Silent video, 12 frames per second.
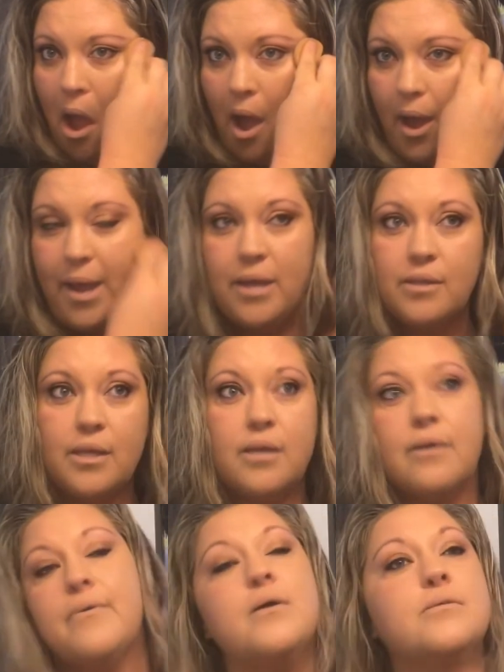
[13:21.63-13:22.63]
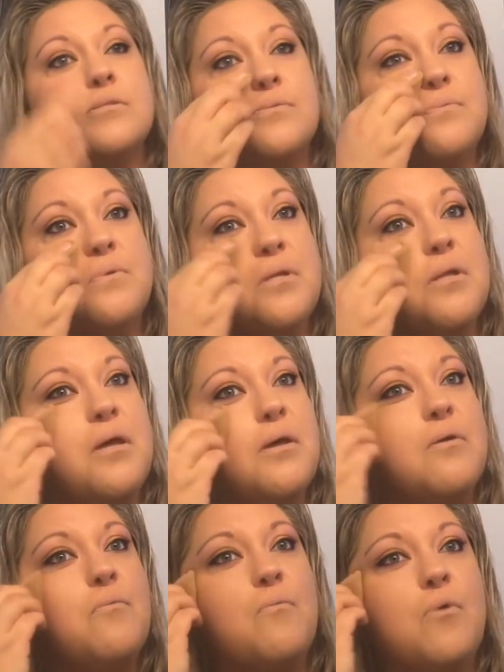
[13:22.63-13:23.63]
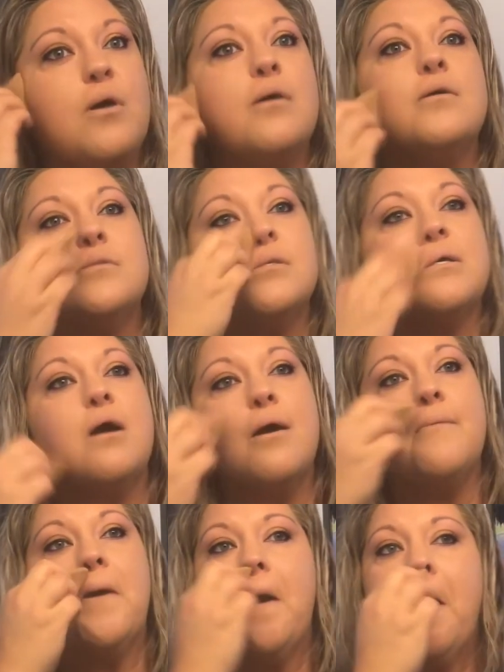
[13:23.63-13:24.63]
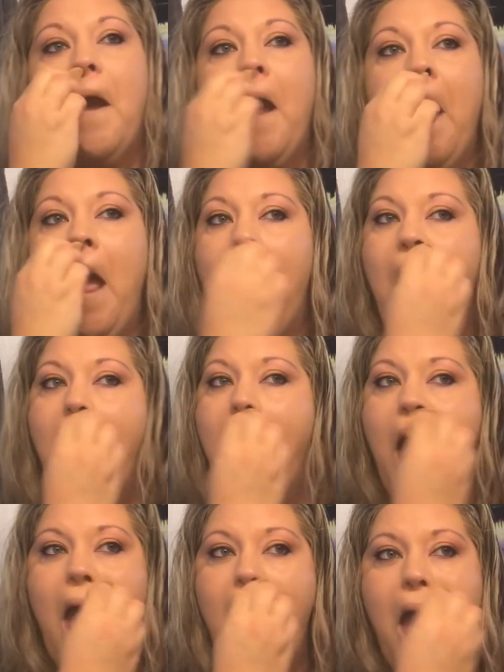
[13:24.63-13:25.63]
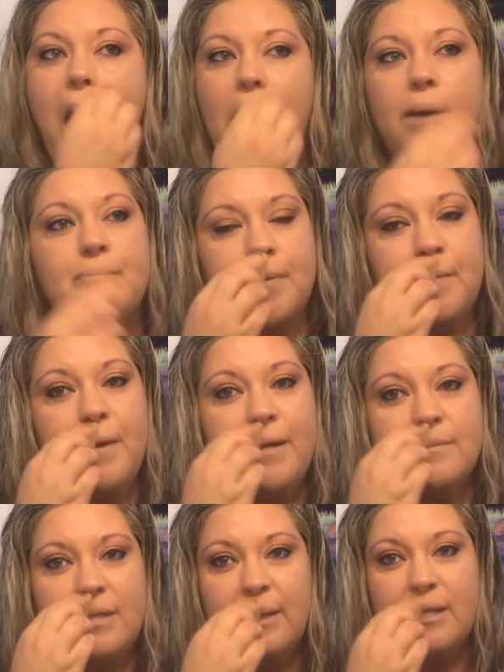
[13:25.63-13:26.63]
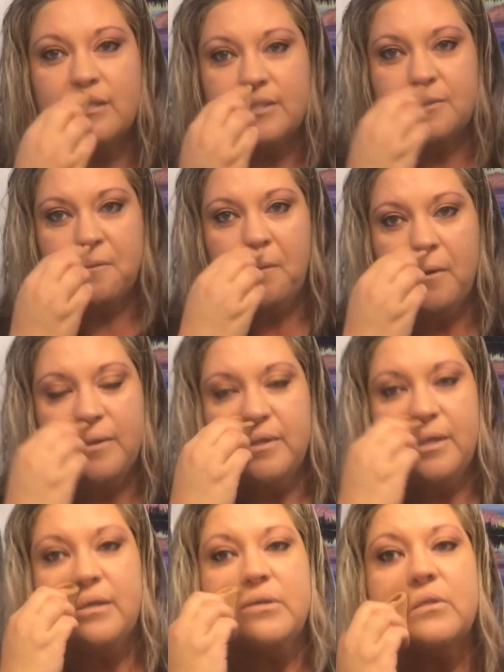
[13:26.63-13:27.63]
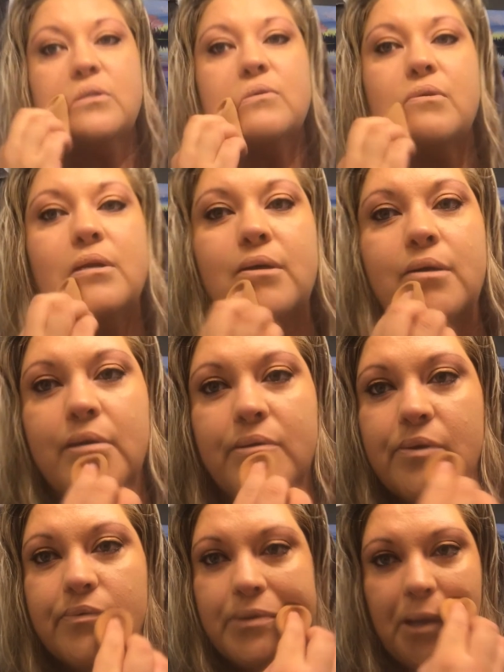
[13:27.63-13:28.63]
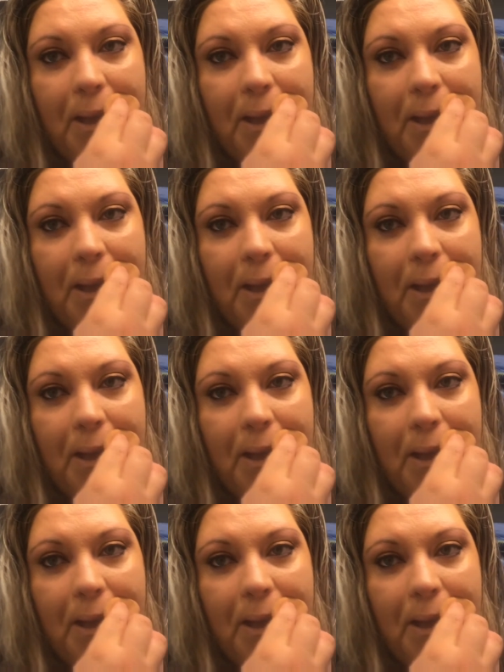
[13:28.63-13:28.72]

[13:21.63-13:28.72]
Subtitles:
I like, if I just really want to cover up the redness, or like sort of,